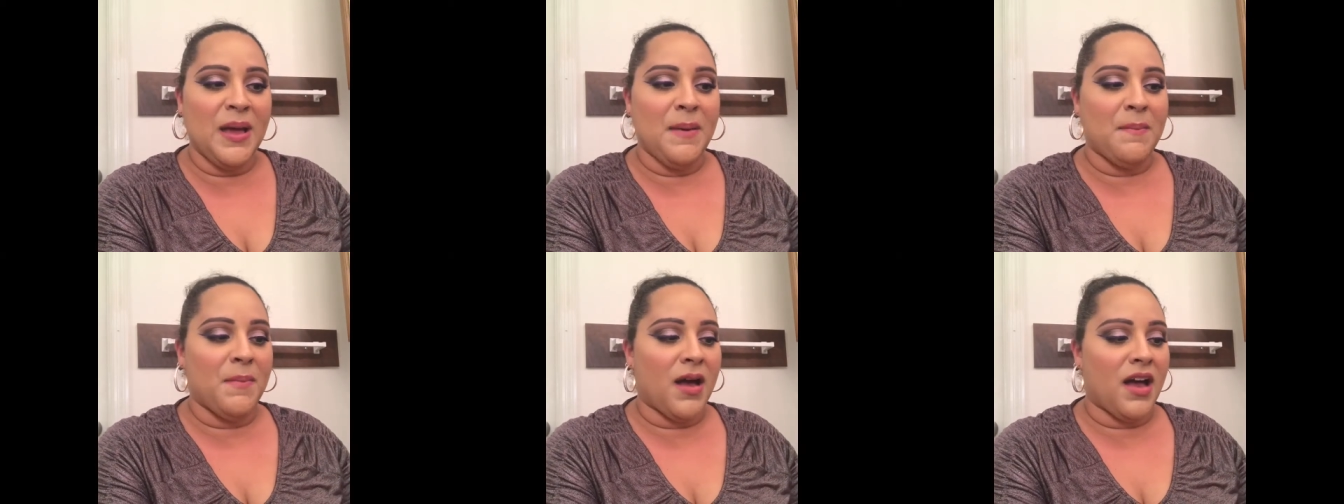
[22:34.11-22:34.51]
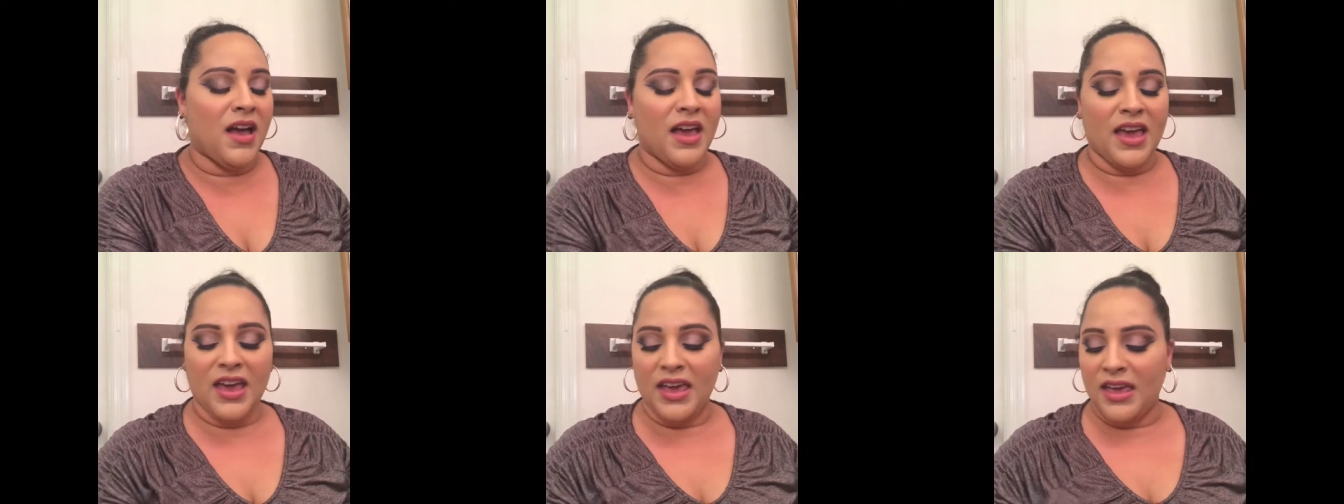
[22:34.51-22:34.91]

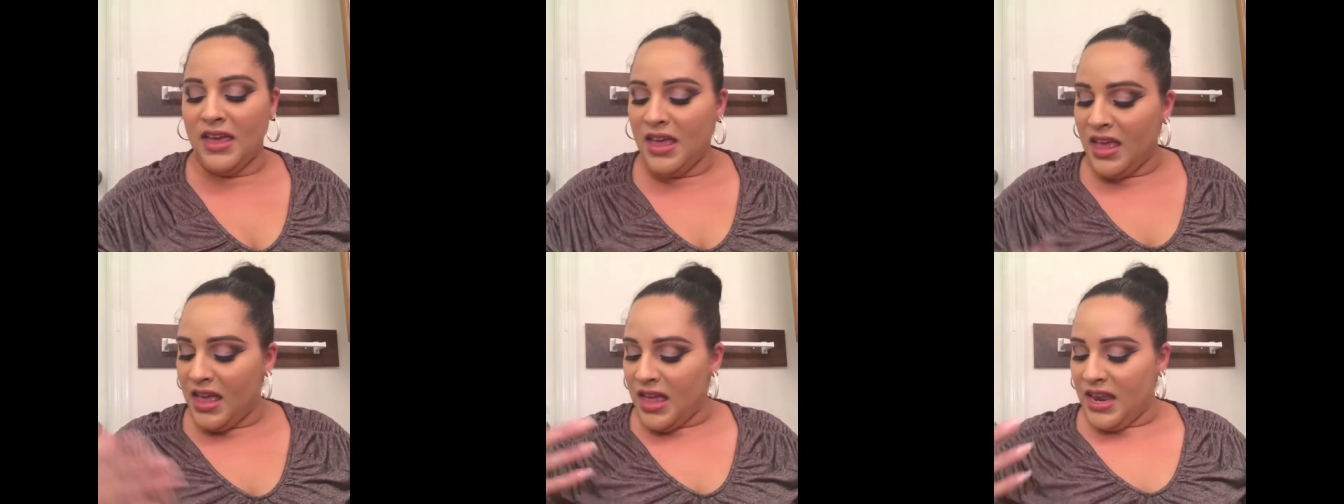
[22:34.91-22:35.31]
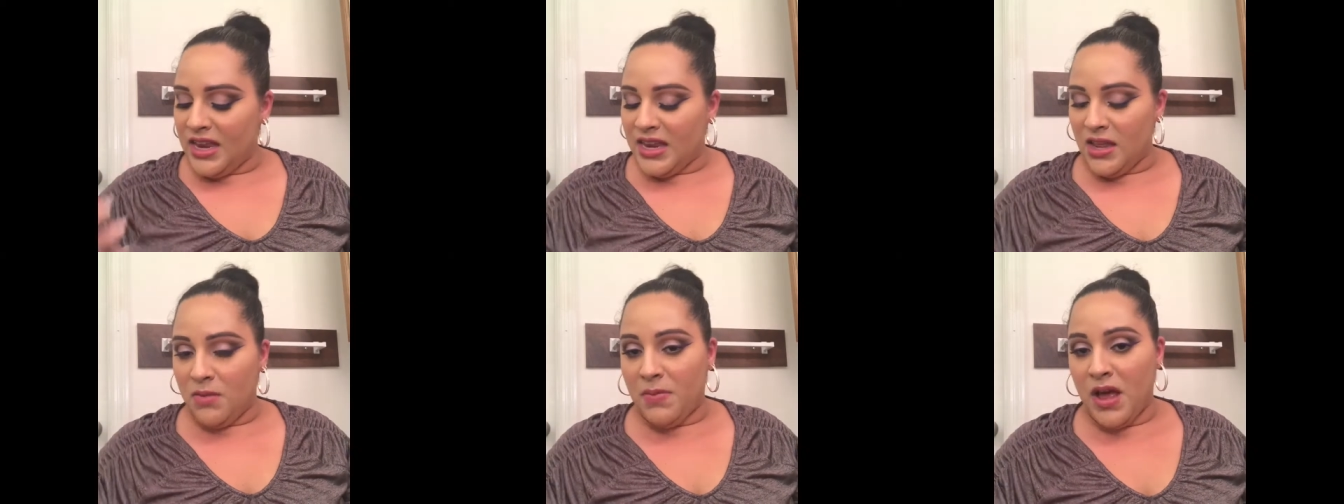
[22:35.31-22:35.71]
my
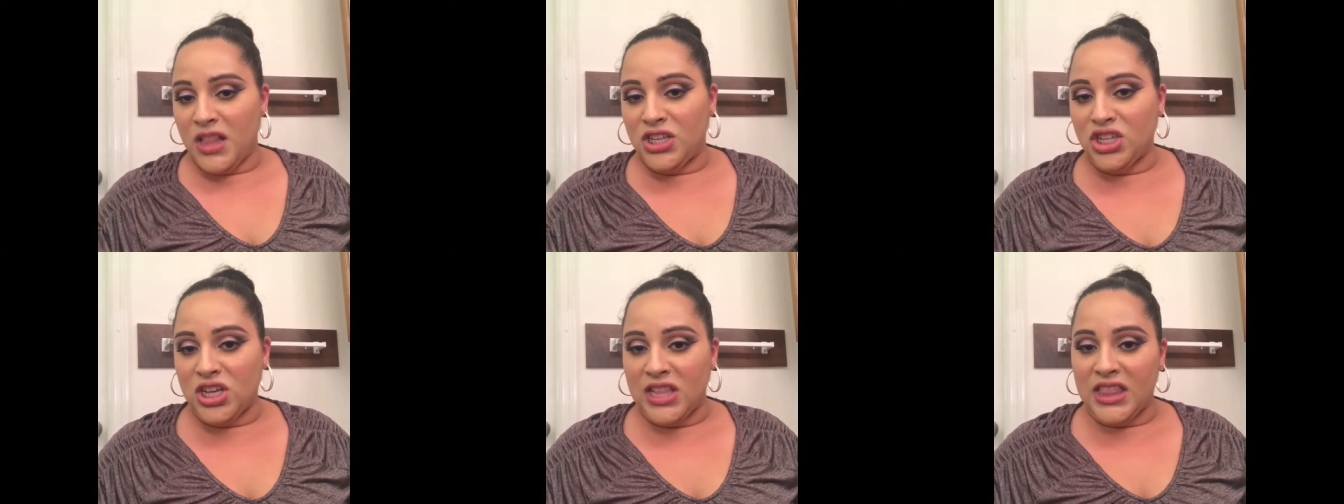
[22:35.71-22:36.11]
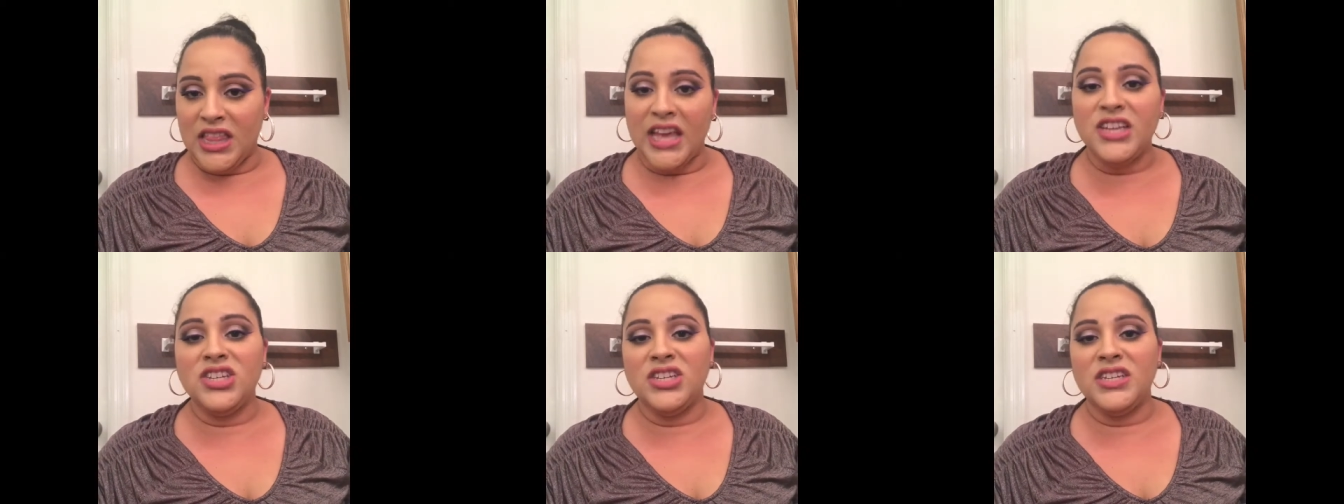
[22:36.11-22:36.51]
nail polish
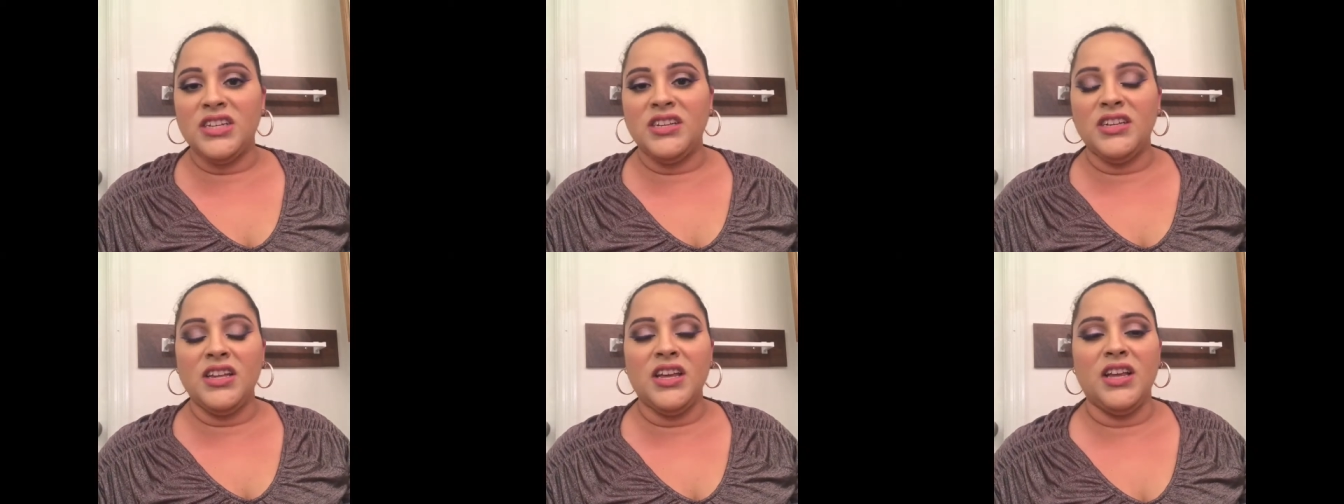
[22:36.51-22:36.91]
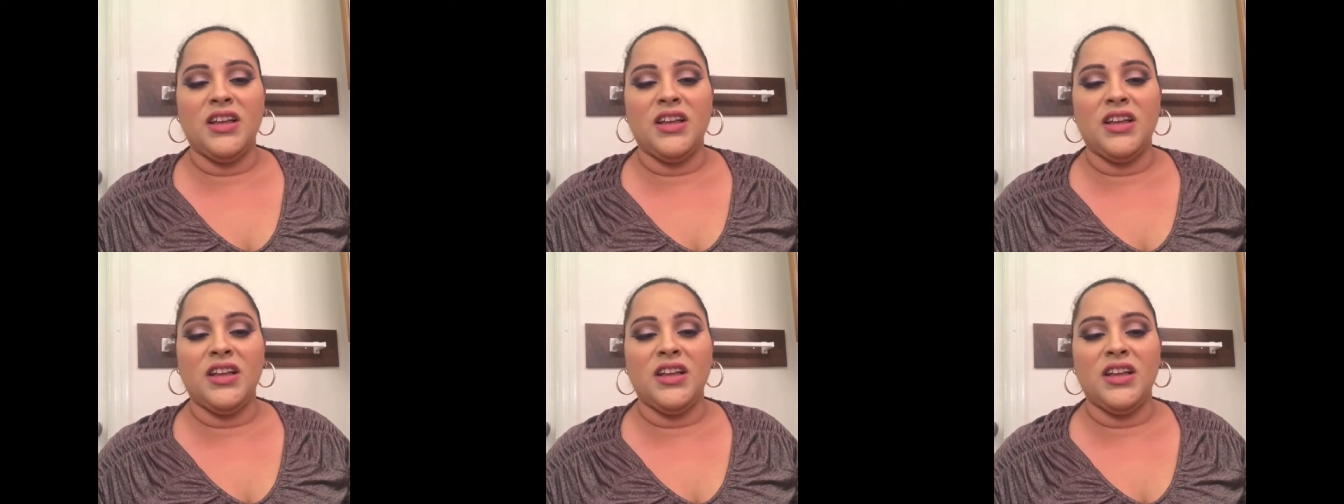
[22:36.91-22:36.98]
collection,